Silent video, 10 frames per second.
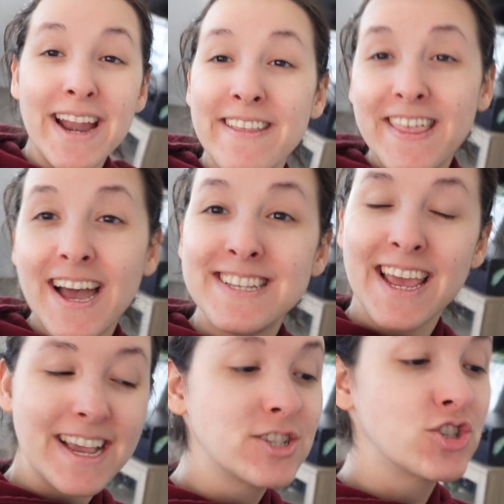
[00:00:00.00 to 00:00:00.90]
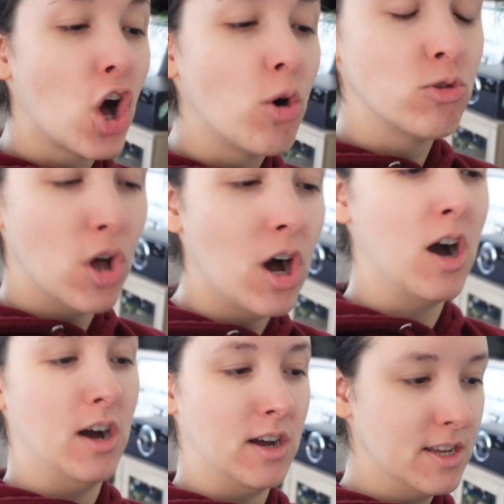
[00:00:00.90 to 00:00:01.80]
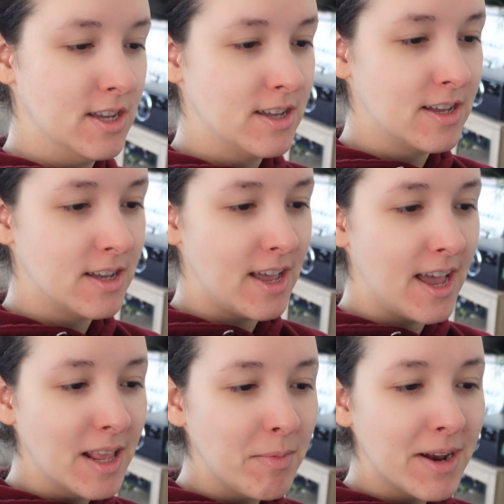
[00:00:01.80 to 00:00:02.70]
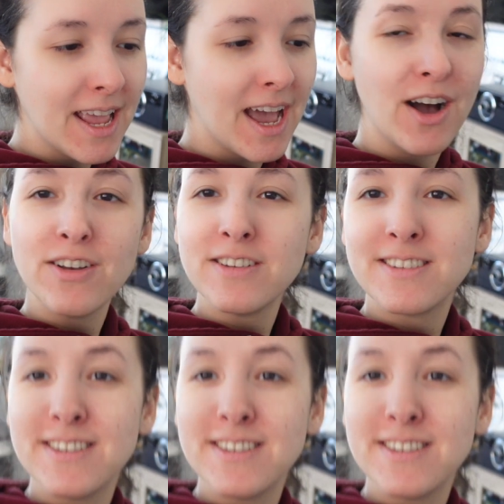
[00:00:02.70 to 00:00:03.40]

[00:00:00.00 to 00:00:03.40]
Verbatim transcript: did that take so long? Anybody else?